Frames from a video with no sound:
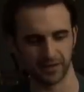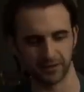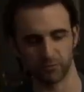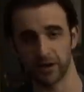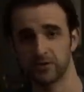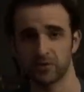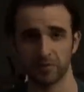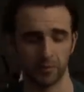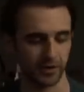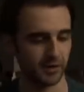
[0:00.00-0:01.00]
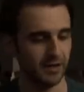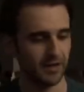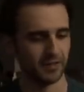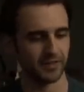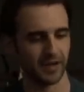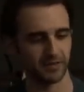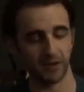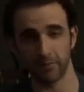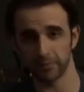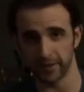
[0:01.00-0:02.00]
a grayish sweater that
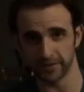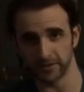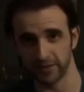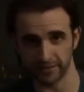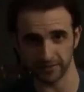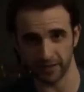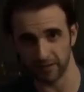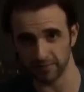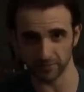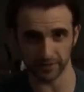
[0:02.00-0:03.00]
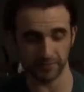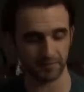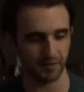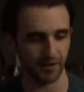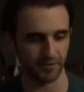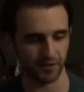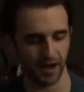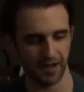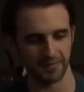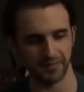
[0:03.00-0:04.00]
complemented like the hazelness of her
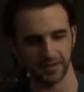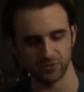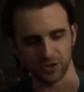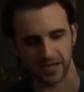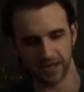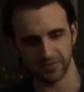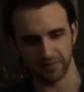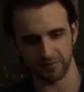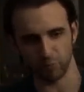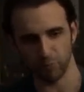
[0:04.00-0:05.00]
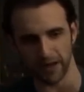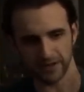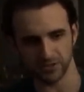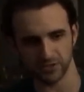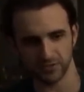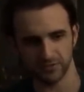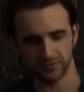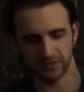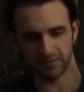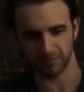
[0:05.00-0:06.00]
eyes, and then she had these
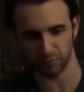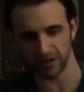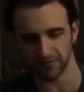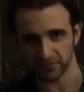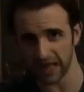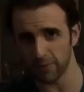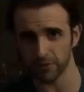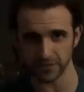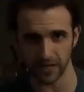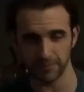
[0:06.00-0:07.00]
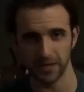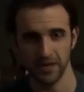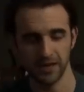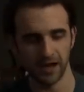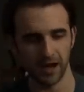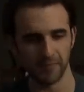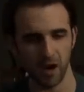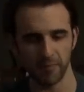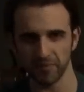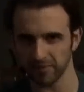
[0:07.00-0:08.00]
red flower type,
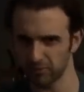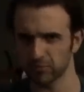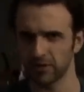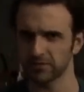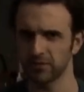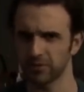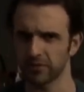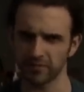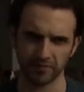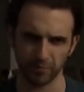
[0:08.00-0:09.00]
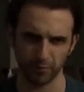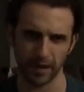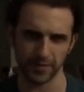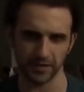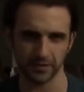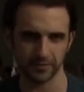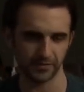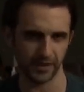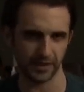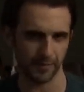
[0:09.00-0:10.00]
almost they looked like they were like ceramic,
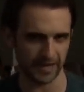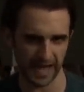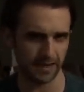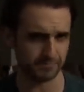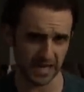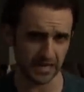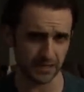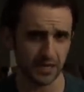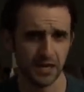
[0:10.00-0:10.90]
handmade